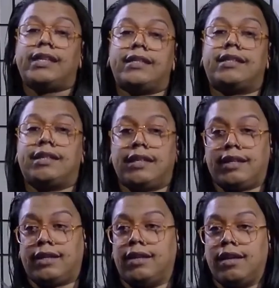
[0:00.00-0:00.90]
can
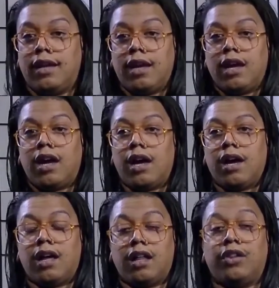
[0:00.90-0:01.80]
see
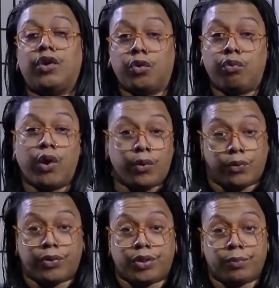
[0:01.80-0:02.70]
uh, the
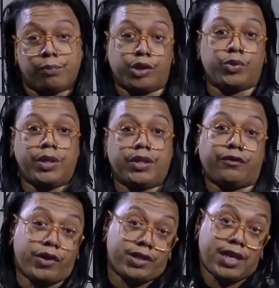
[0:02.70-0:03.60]
growth between the
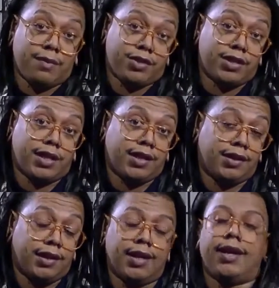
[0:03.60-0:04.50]
first time she did it